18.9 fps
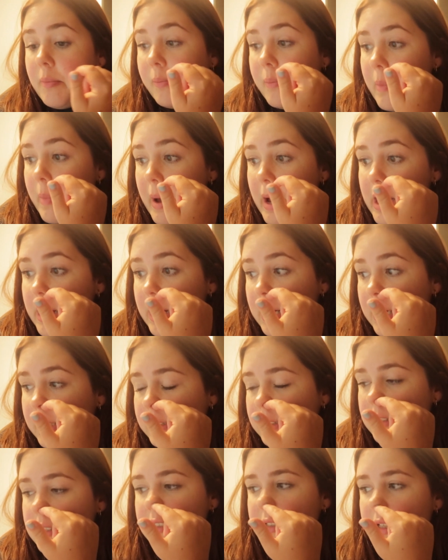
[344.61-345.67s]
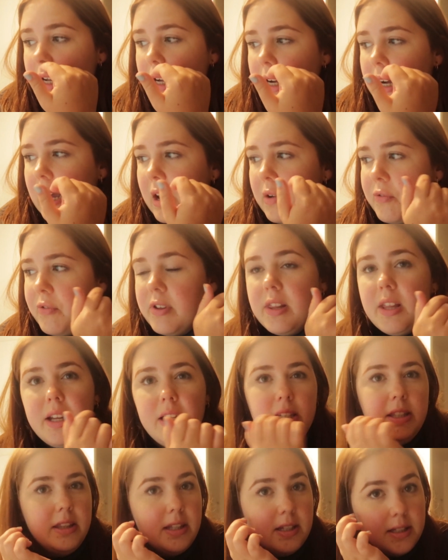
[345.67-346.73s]
but I feel
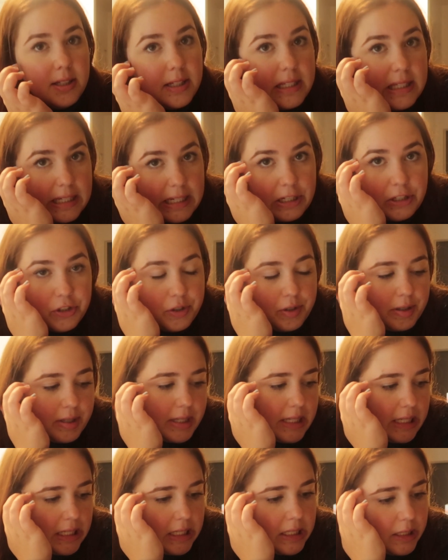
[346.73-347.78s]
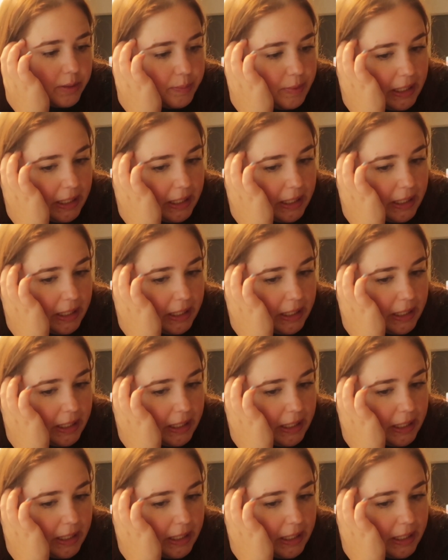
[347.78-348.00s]
like this is interesting,